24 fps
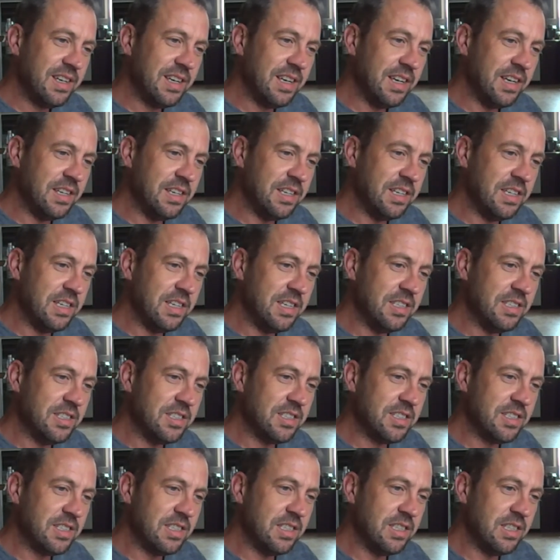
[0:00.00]
and in
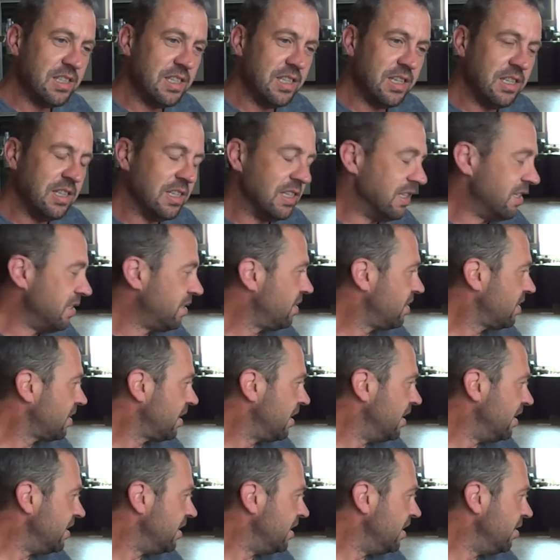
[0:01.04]
his in the
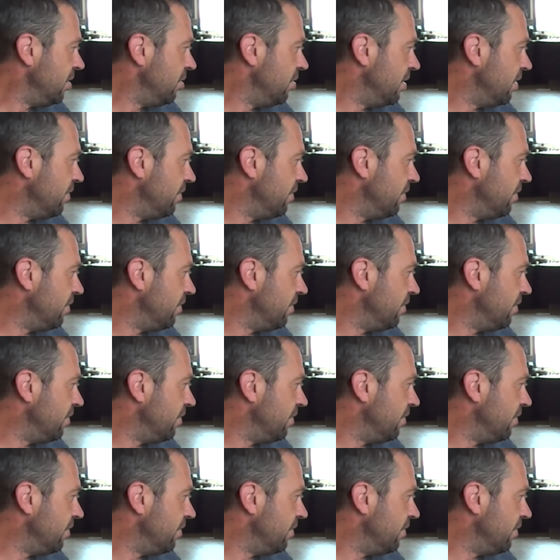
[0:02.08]
continued